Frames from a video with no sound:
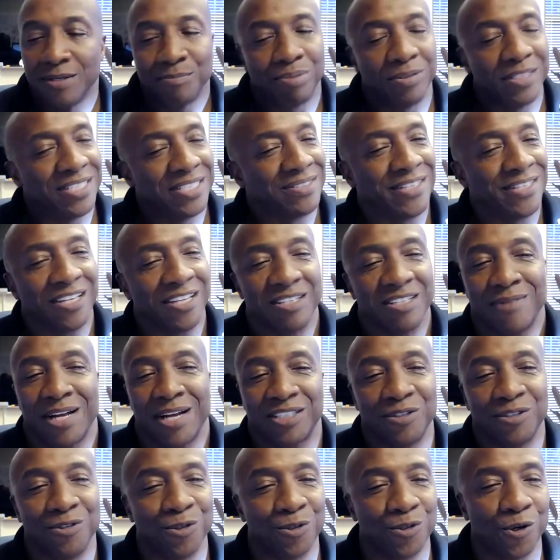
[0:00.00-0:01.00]
please tell them
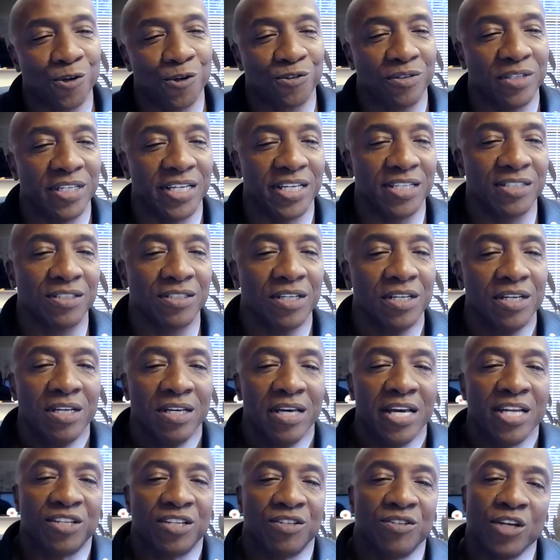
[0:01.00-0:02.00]
not to do those things.
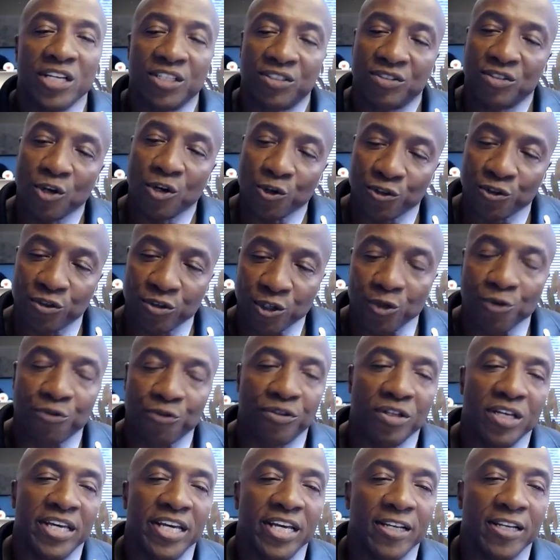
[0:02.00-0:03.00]
It's those little
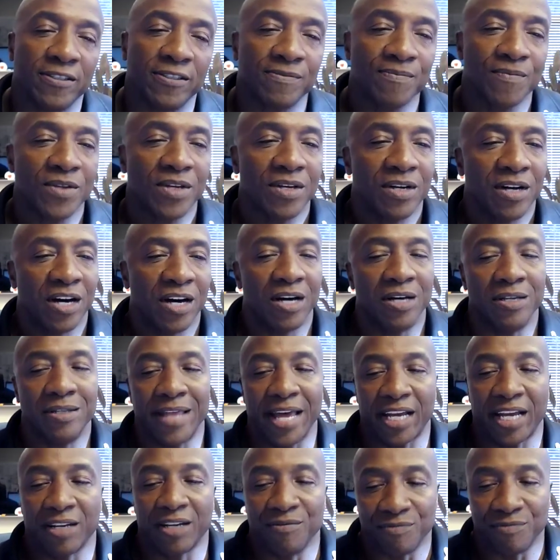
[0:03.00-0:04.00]
things
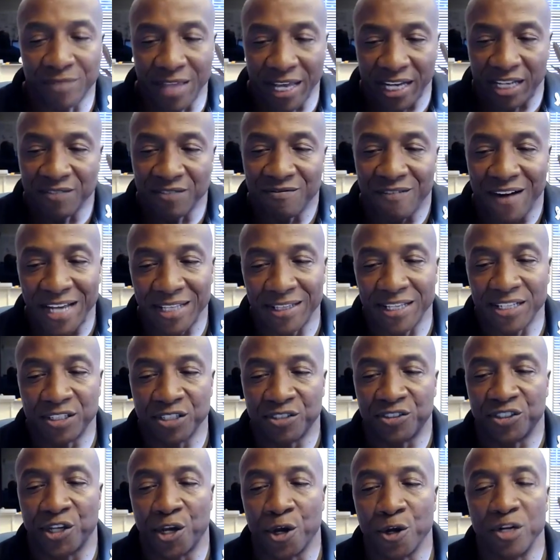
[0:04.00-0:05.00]
that can violate
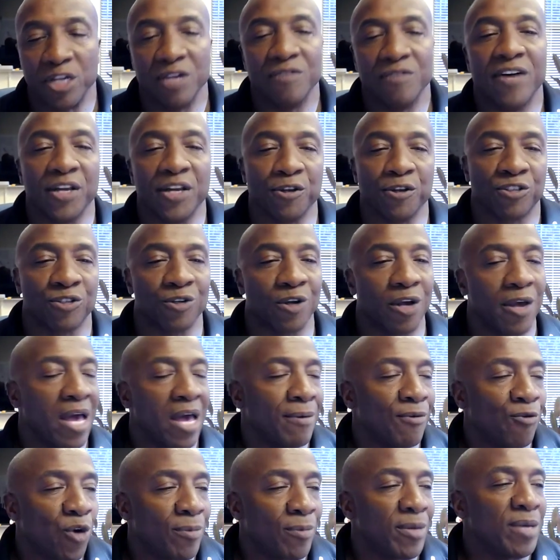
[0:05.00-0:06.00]
the security of others.
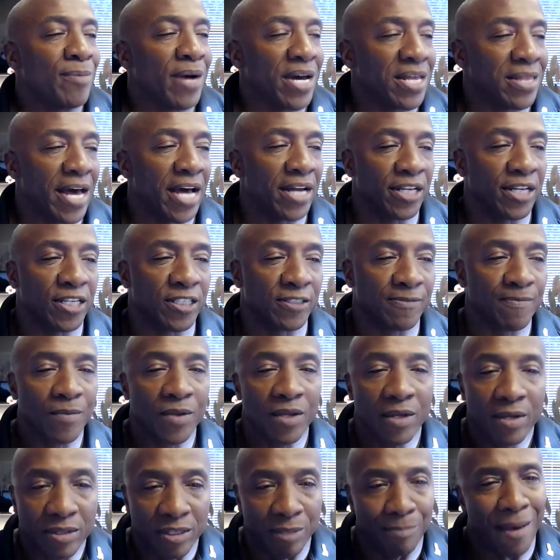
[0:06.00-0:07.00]
And what I mean by that is
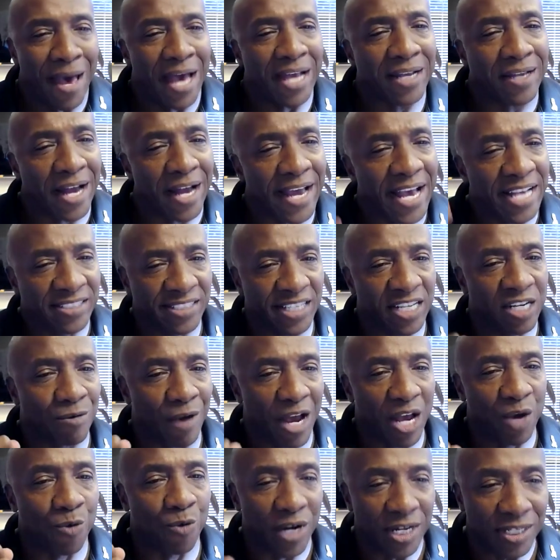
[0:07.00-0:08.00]
the bad guy has to get it
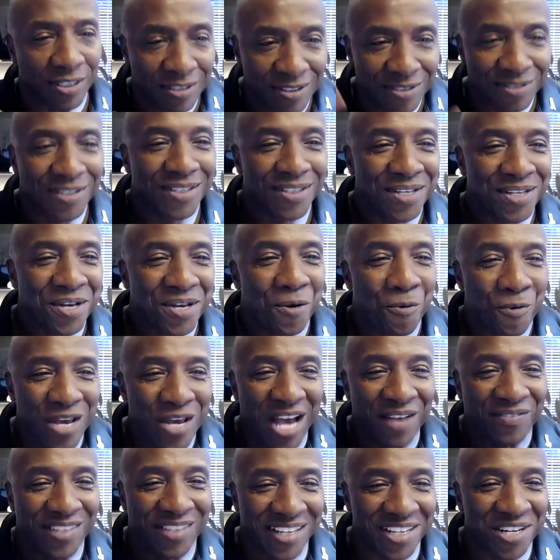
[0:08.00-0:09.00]
right once. We
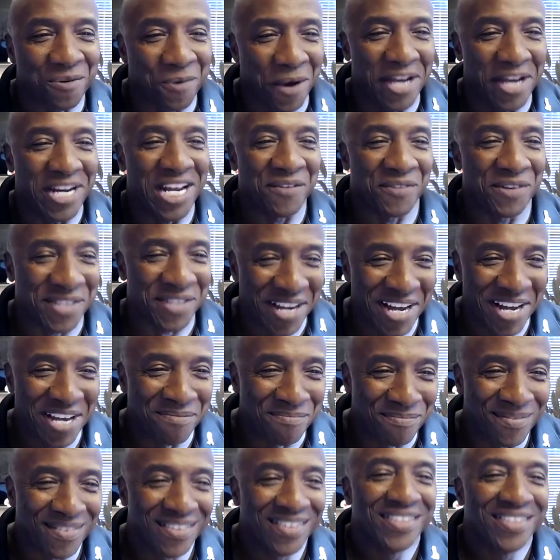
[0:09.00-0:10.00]
have to get it right every
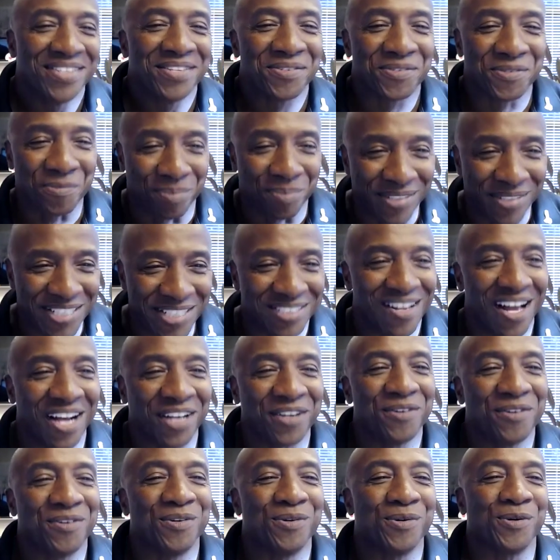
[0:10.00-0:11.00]
time. So please
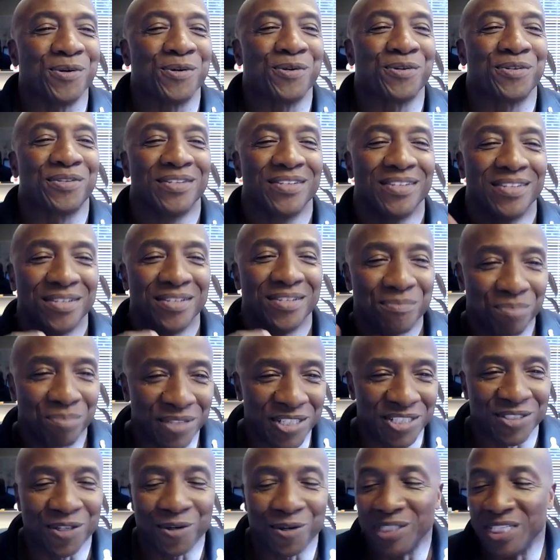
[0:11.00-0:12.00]
lock your doors.
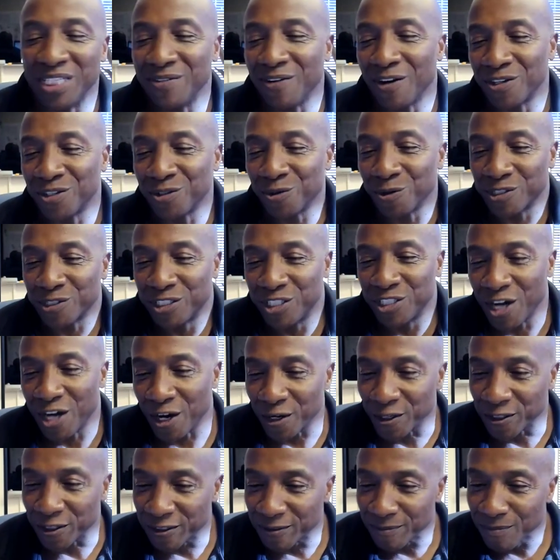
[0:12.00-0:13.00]
Please don't leave our doors
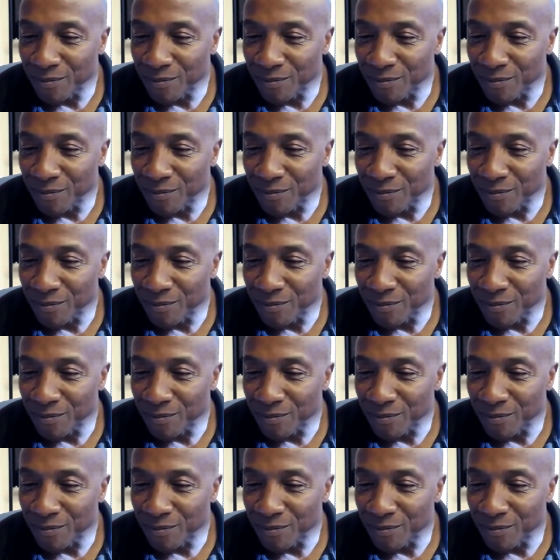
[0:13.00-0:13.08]
ajar.